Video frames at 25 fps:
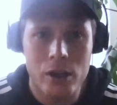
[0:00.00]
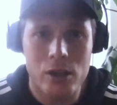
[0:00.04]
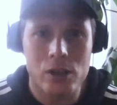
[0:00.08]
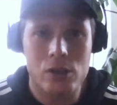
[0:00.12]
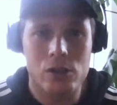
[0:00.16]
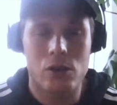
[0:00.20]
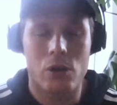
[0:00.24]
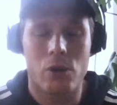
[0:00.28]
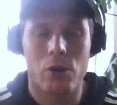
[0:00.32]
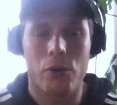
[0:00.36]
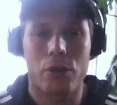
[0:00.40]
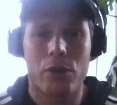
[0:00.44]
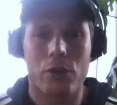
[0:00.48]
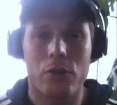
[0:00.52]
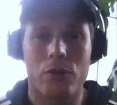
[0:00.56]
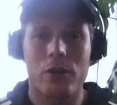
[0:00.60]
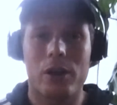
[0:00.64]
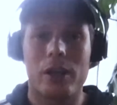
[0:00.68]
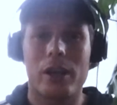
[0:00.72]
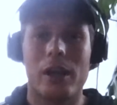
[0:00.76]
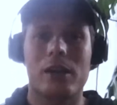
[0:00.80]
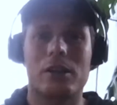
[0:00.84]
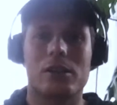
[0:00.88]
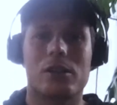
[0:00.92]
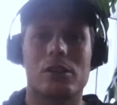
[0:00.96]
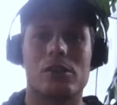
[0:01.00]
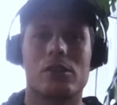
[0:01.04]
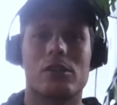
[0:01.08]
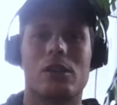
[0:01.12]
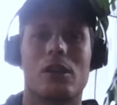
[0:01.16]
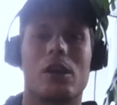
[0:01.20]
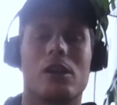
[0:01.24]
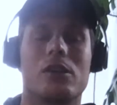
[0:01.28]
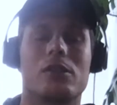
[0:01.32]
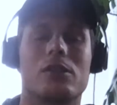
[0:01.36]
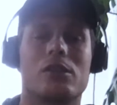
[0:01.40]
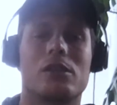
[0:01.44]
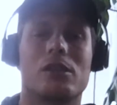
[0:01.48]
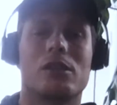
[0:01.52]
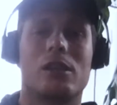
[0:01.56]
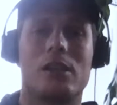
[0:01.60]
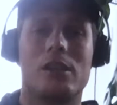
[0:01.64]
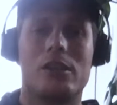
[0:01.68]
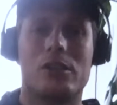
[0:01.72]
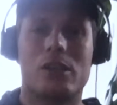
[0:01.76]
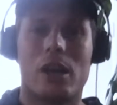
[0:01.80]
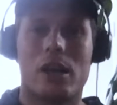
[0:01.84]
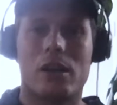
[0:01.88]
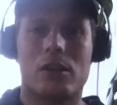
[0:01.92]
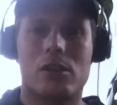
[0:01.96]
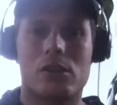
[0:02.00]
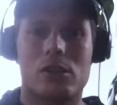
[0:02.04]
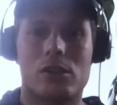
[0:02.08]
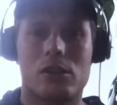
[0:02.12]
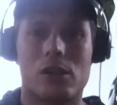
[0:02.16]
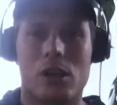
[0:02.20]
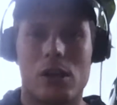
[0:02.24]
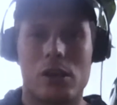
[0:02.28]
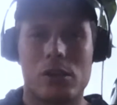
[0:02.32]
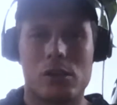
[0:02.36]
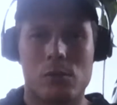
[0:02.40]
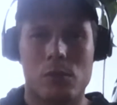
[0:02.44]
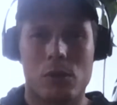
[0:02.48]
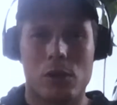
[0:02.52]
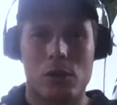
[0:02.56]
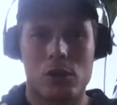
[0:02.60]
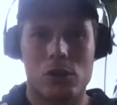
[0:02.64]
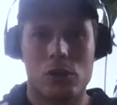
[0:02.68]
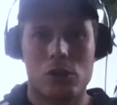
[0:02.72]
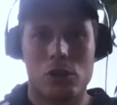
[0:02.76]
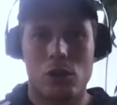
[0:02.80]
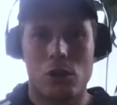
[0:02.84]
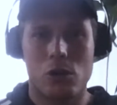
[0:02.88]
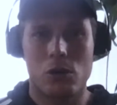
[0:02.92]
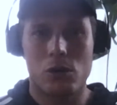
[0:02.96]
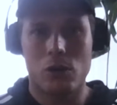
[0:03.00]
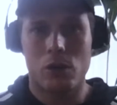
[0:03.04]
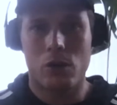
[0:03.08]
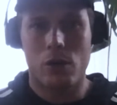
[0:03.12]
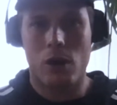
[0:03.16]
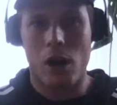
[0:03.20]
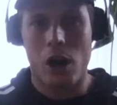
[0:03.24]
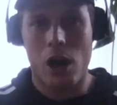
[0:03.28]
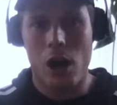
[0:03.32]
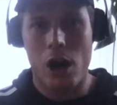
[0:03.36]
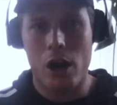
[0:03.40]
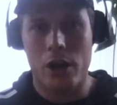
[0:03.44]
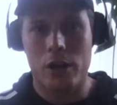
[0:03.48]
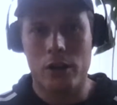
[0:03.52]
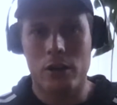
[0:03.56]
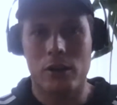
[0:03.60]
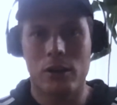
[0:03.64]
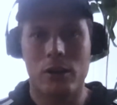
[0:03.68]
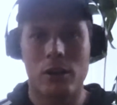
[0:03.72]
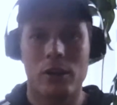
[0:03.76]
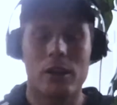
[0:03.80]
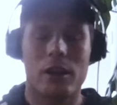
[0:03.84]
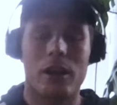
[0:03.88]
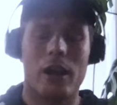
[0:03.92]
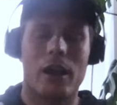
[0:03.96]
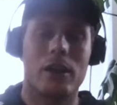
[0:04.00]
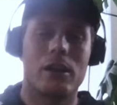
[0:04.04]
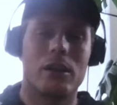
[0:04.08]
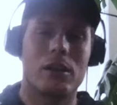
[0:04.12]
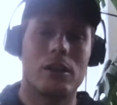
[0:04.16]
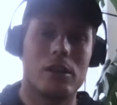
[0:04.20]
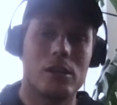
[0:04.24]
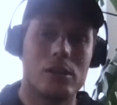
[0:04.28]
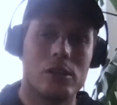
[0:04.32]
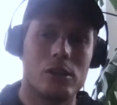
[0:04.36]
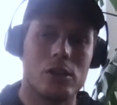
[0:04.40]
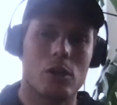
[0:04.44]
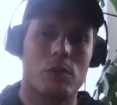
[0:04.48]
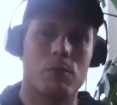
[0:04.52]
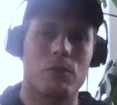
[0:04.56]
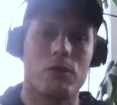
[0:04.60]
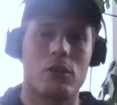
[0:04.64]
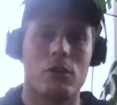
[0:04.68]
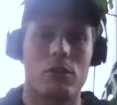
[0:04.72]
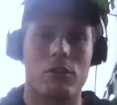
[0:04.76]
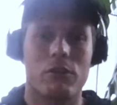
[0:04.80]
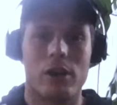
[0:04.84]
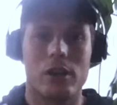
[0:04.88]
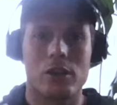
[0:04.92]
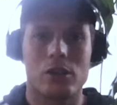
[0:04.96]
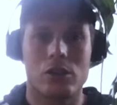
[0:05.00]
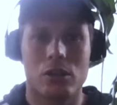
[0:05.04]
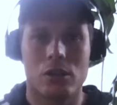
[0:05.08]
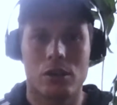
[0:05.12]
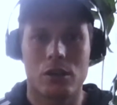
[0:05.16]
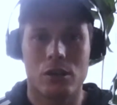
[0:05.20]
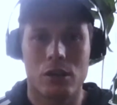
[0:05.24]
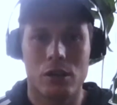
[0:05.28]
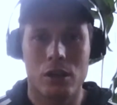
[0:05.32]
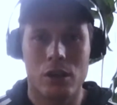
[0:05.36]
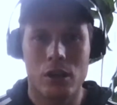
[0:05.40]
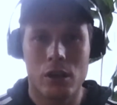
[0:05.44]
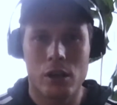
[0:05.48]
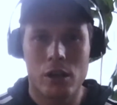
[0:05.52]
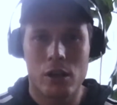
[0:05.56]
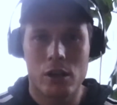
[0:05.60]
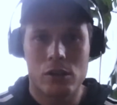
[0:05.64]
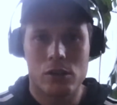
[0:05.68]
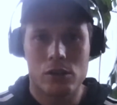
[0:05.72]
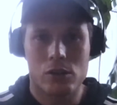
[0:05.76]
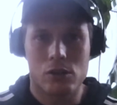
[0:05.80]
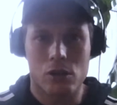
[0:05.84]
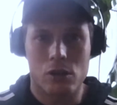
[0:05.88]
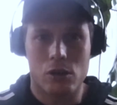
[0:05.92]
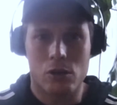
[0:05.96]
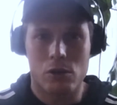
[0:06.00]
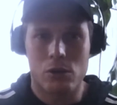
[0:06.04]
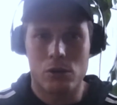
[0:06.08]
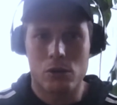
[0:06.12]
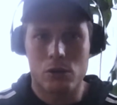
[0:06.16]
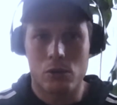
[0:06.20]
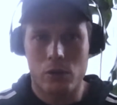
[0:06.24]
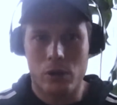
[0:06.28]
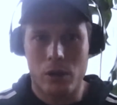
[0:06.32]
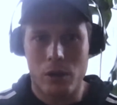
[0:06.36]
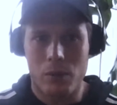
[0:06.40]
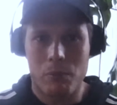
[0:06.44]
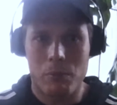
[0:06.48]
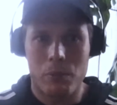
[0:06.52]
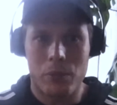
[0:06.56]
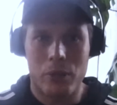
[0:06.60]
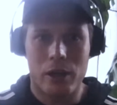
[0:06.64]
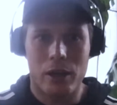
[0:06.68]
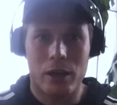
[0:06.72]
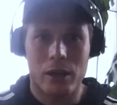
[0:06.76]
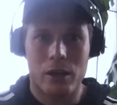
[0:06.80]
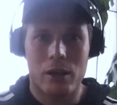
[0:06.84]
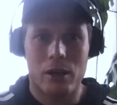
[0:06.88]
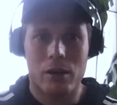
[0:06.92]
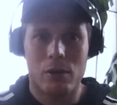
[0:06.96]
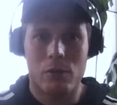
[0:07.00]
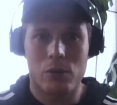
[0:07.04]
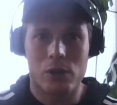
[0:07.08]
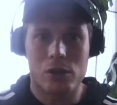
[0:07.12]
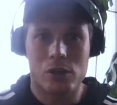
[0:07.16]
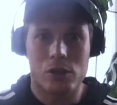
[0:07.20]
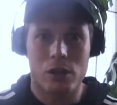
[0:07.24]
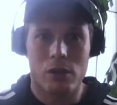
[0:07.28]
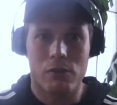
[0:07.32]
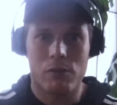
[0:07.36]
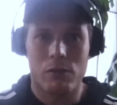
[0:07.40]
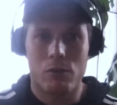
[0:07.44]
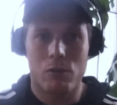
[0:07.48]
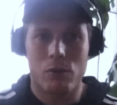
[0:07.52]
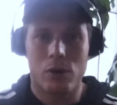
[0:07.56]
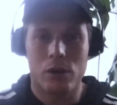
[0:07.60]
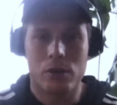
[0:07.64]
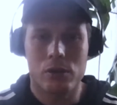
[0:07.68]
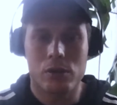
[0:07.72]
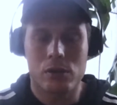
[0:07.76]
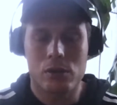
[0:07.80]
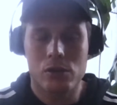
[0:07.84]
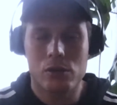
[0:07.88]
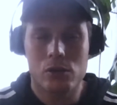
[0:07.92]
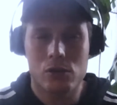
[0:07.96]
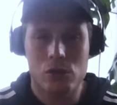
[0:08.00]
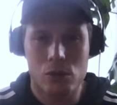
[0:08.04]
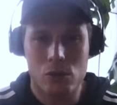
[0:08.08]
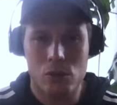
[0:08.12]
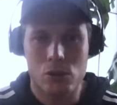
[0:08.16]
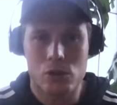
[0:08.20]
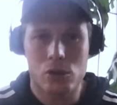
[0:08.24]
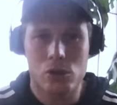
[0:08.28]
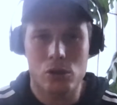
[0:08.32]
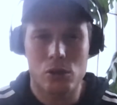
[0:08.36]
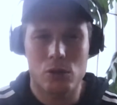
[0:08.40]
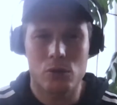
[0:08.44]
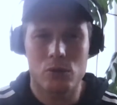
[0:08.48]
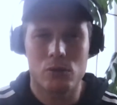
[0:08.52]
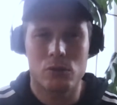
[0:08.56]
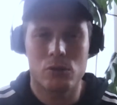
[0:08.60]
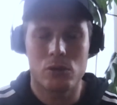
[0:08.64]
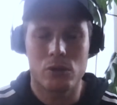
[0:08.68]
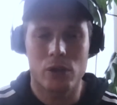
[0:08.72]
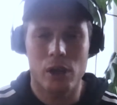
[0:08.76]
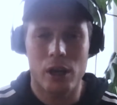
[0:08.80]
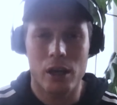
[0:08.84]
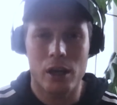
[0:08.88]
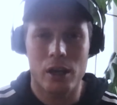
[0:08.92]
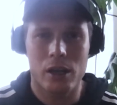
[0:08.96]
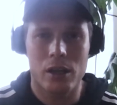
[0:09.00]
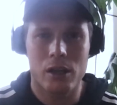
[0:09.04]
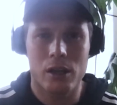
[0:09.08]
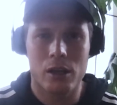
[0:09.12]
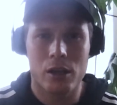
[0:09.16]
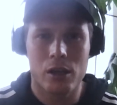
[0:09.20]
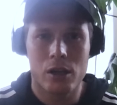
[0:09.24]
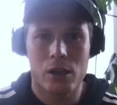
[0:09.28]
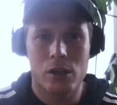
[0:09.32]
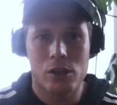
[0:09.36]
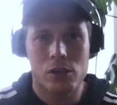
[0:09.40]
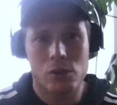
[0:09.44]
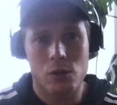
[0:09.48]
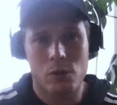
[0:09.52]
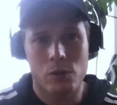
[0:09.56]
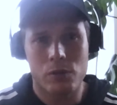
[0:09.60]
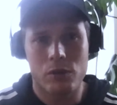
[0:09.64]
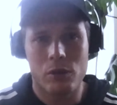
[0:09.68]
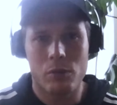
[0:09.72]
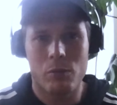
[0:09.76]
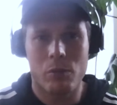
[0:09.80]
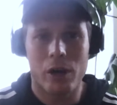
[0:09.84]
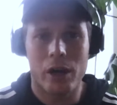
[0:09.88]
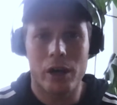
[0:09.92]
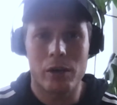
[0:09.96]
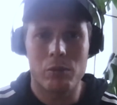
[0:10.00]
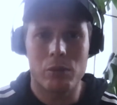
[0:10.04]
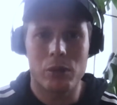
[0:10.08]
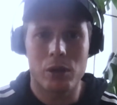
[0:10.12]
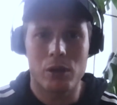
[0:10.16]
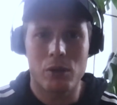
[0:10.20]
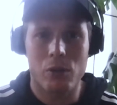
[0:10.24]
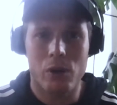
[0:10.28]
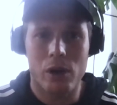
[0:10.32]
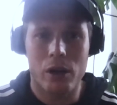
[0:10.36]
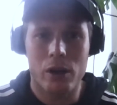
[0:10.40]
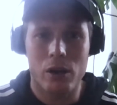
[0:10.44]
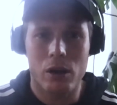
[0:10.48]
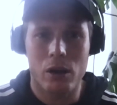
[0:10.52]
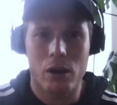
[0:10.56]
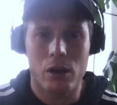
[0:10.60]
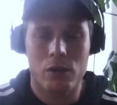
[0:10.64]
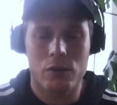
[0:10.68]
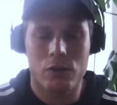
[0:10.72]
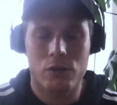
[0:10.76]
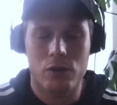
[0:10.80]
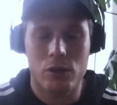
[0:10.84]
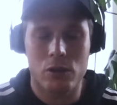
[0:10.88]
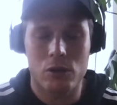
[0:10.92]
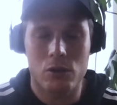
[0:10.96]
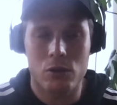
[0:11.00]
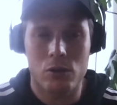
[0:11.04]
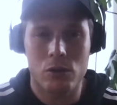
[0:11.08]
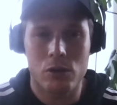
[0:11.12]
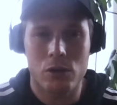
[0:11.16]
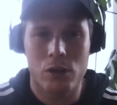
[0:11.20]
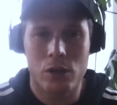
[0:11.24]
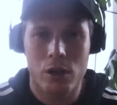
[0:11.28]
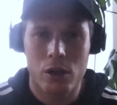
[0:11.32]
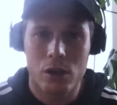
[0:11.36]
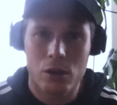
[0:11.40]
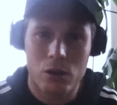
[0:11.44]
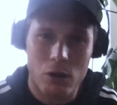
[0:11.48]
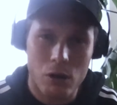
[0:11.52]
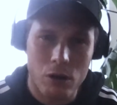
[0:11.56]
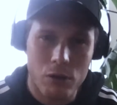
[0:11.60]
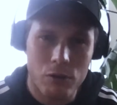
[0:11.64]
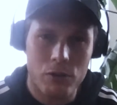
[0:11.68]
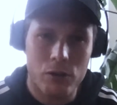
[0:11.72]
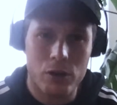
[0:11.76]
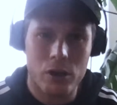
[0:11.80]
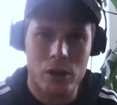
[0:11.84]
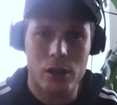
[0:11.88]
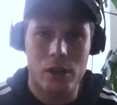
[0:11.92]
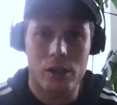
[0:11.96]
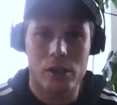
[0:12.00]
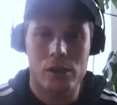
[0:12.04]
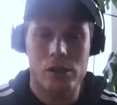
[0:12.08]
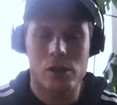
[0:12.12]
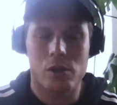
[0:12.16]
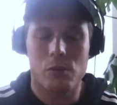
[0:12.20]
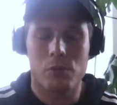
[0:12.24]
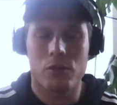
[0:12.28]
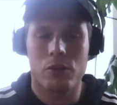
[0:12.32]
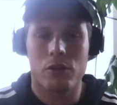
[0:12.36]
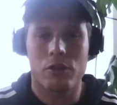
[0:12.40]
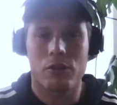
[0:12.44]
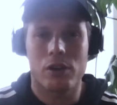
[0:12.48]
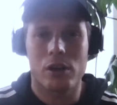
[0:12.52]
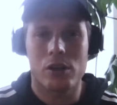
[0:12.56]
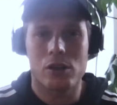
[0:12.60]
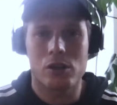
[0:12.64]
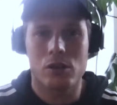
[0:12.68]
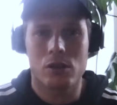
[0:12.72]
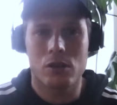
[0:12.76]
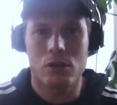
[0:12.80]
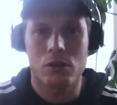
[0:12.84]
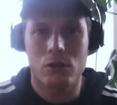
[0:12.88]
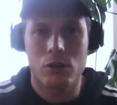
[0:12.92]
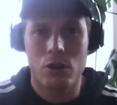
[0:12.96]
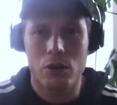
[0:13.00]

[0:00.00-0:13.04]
So three exercises. Each exercise I'm going to show you a harder and an easier progression. So you can pick whichever one suits you today. Some of them might be quite hard for you. Go for the easier progression.